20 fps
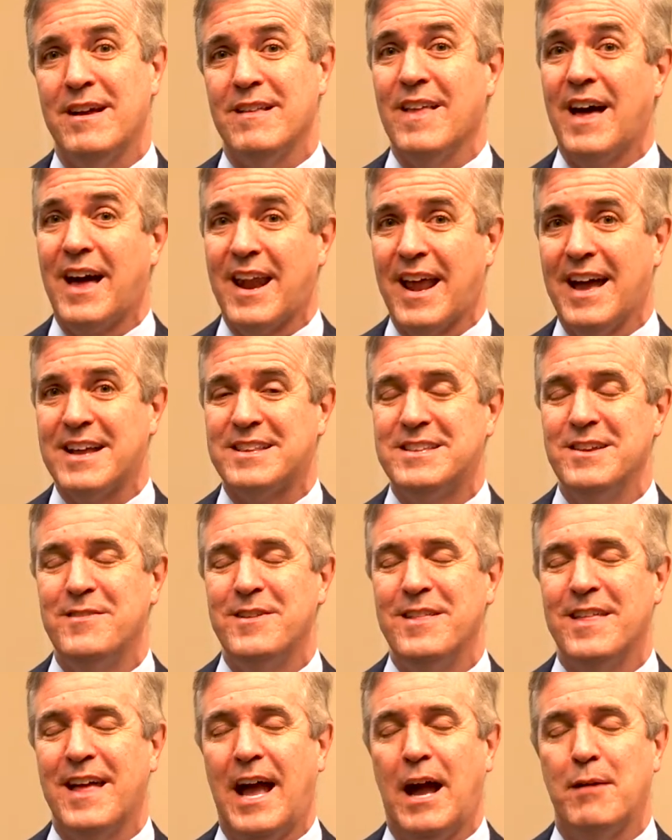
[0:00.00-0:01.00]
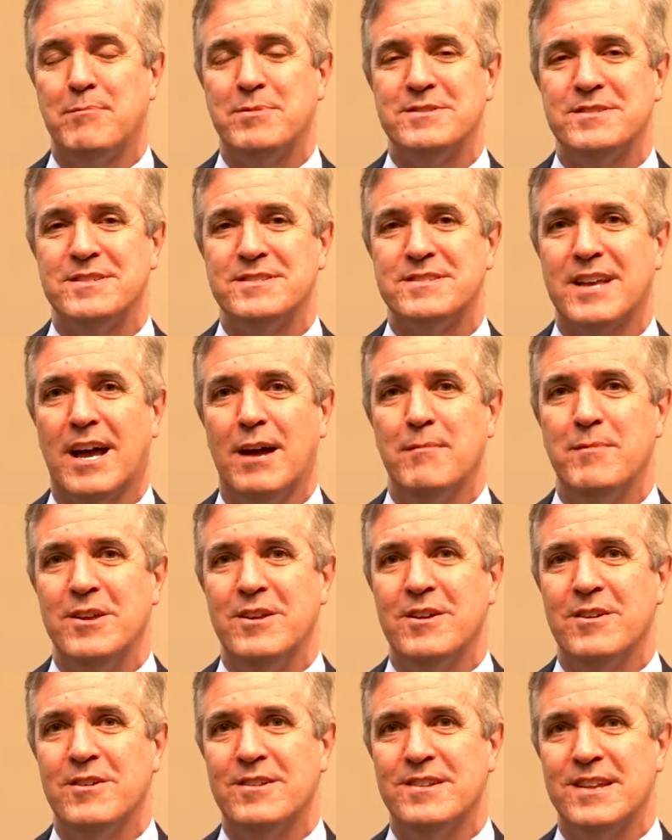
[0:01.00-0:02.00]
a lot of activity that happens this time of
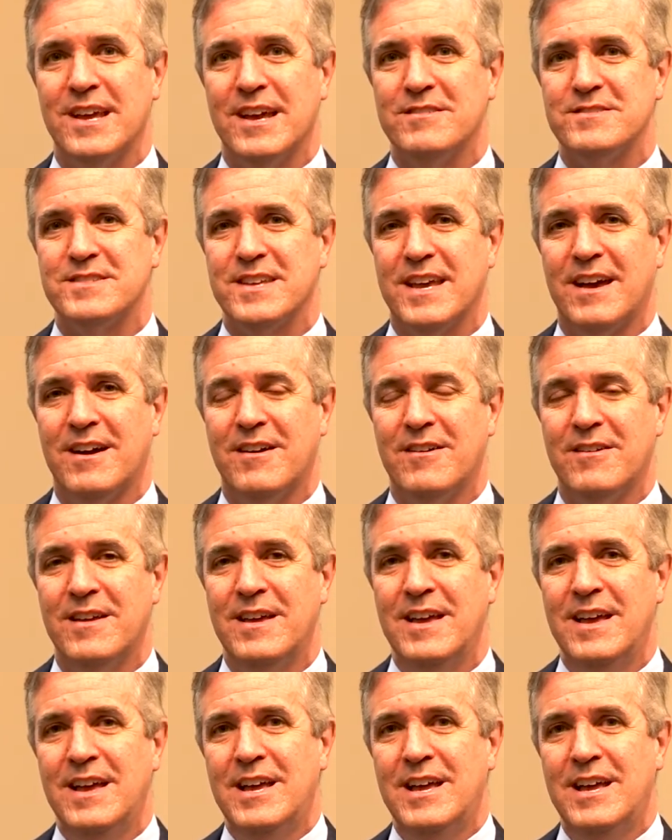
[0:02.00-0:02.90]
year in downtown,